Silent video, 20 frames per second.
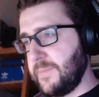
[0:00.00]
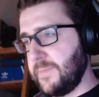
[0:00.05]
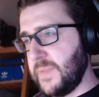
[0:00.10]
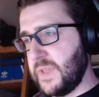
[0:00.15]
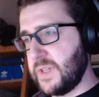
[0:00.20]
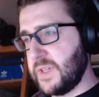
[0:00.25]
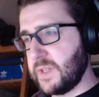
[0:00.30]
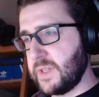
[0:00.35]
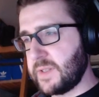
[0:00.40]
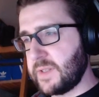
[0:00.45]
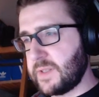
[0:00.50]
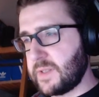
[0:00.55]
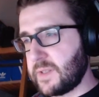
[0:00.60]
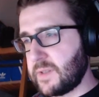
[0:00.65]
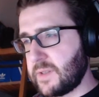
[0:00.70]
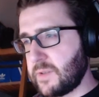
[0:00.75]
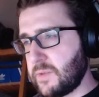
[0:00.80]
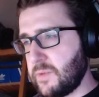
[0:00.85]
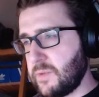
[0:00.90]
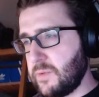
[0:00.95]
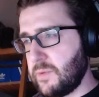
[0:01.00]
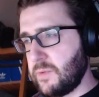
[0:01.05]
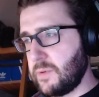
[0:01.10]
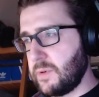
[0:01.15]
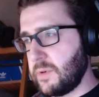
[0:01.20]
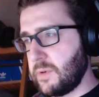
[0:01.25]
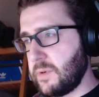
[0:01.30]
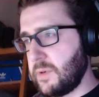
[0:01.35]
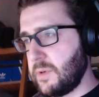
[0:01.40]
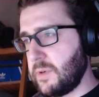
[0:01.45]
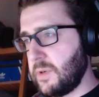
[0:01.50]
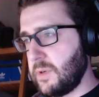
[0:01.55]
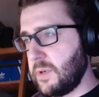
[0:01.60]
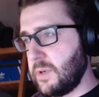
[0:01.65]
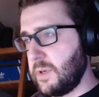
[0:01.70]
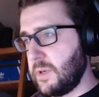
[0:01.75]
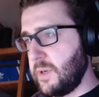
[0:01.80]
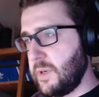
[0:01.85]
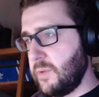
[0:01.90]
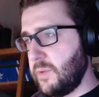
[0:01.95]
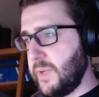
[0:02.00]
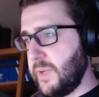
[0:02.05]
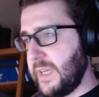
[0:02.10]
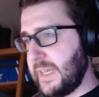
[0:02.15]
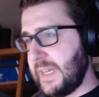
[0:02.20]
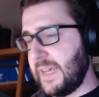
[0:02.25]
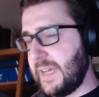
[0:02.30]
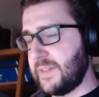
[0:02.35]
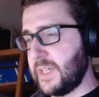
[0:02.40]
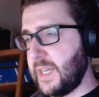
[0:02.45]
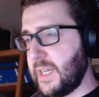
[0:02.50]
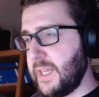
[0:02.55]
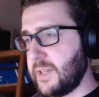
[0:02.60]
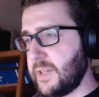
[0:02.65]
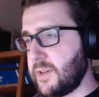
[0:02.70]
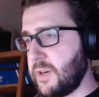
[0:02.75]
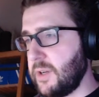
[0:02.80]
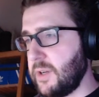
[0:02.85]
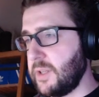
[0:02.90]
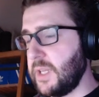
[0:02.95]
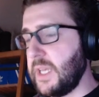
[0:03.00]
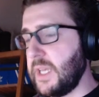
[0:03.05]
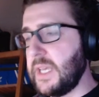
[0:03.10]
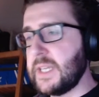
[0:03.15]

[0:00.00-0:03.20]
just so we can have it later on.